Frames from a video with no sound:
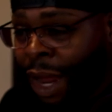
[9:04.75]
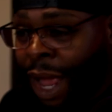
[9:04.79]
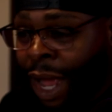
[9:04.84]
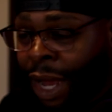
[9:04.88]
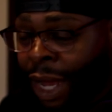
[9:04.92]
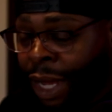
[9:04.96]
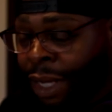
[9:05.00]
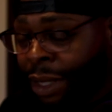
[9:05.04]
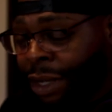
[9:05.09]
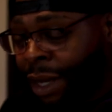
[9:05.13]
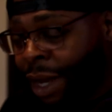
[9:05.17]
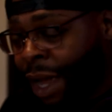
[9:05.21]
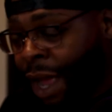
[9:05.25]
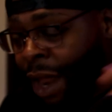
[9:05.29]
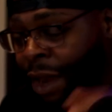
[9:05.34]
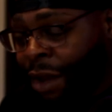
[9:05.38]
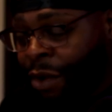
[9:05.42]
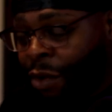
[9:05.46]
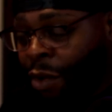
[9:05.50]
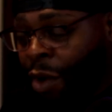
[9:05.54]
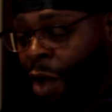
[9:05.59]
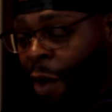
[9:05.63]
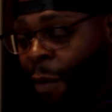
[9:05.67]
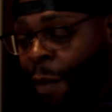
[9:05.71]
I guess I gotta
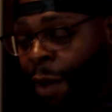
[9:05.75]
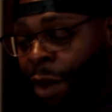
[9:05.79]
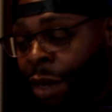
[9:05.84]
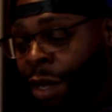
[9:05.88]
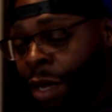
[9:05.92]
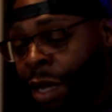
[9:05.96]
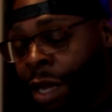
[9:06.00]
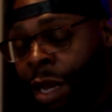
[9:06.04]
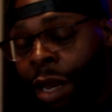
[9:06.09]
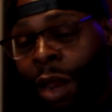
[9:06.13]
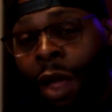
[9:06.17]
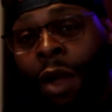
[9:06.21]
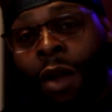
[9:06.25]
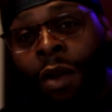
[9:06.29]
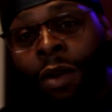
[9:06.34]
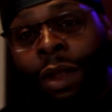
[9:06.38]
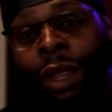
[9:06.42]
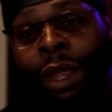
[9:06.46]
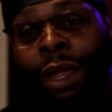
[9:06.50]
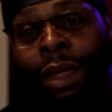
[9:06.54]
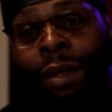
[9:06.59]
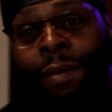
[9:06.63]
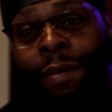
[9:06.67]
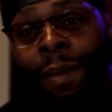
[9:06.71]
do all my little
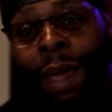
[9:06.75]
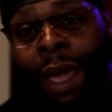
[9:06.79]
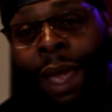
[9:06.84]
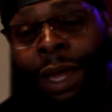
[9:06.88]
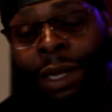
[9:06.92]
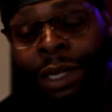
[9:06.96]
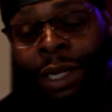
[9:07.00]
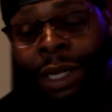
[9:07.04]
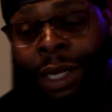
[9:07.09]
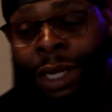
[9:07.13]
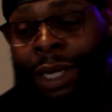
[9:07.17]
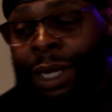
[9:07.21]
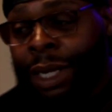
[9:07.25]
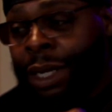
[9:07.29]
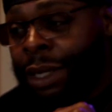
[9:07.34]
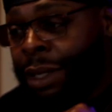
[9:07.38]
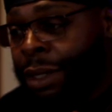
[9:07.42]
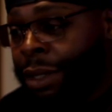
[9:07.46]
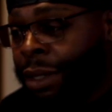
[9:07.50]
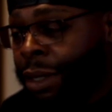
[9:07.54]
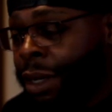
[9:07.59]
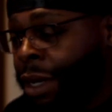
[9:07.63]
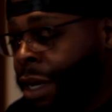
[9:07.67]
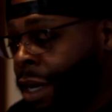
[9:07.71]
login magic
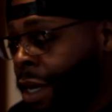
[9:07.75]
and